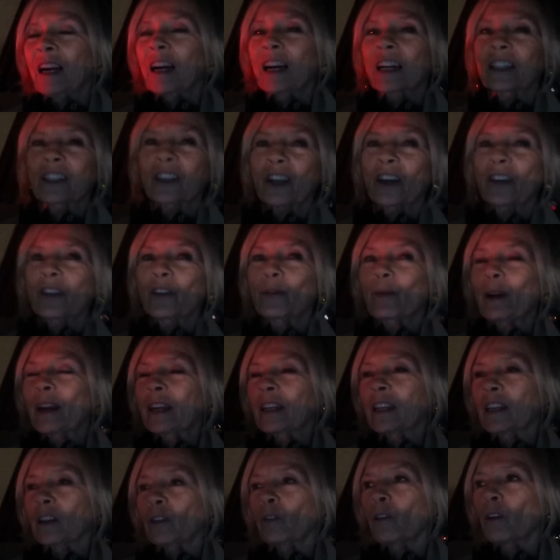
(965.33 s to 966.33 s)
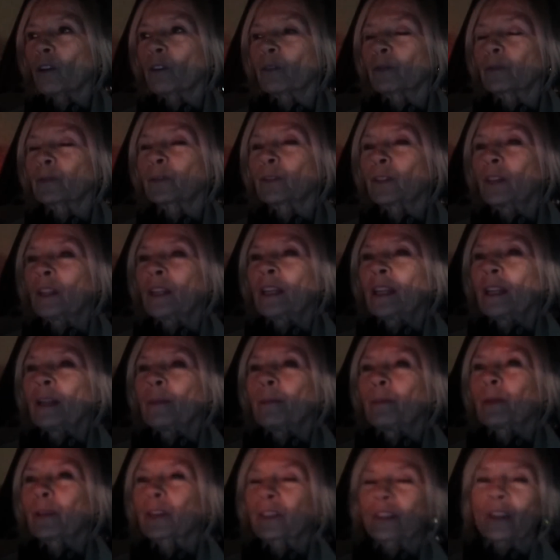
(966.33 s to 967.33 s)
I turn the radio off
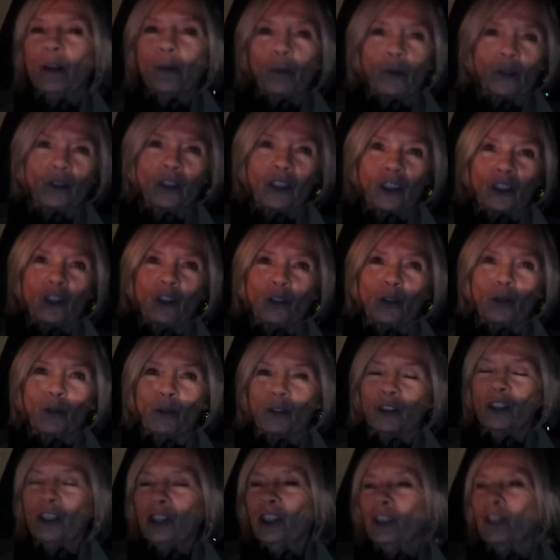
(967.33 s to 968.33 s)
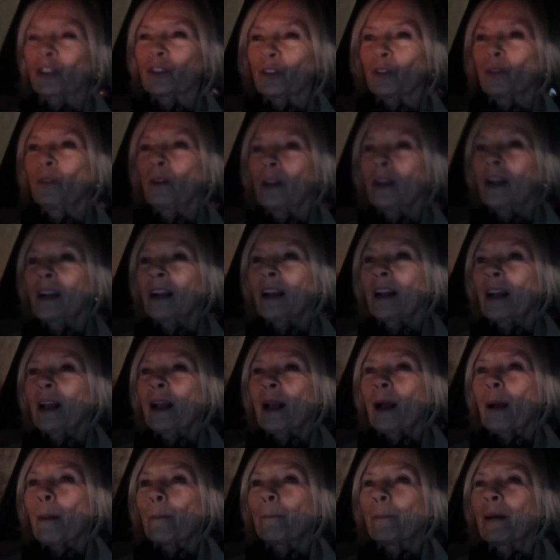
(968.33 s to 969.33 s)
because I wanted to talk to you,
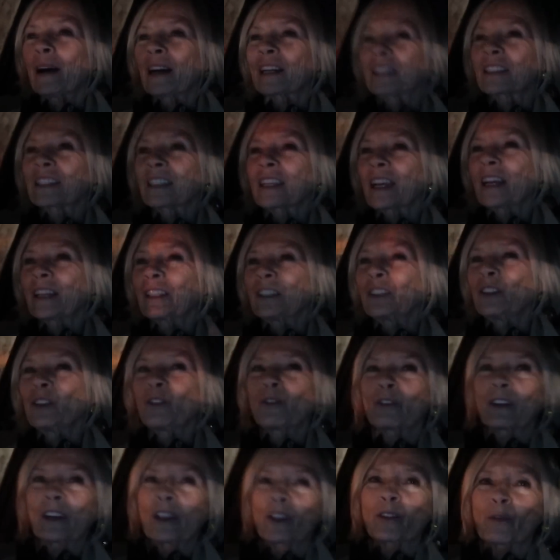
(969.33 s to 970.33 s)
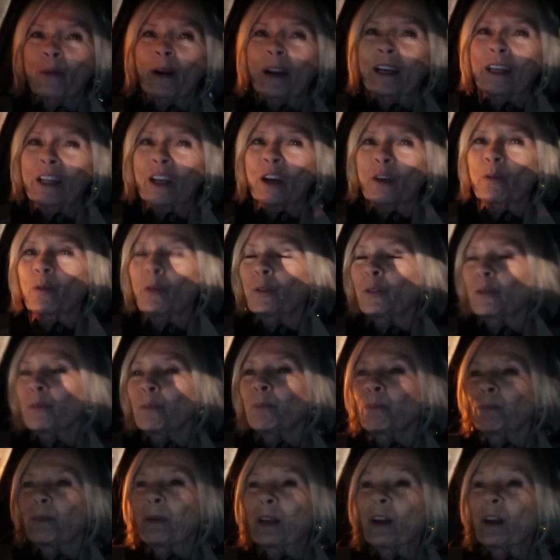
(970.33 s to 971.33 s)
but usually the radio would